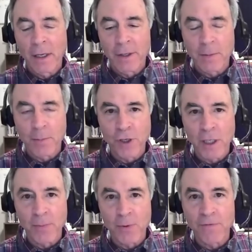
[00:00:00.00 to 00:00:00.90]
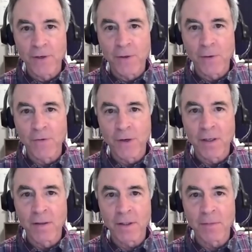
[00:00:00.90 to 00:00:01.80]
bring up over and
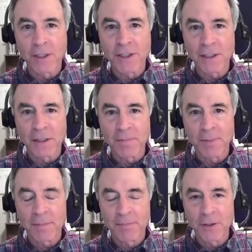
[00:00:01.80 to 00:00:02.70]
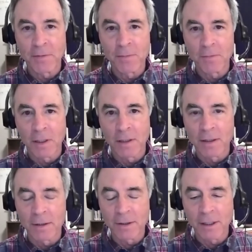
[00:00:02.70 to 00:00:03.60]
over, much to
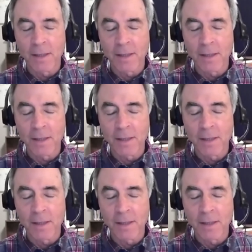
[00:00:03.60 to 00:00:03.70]
a lot of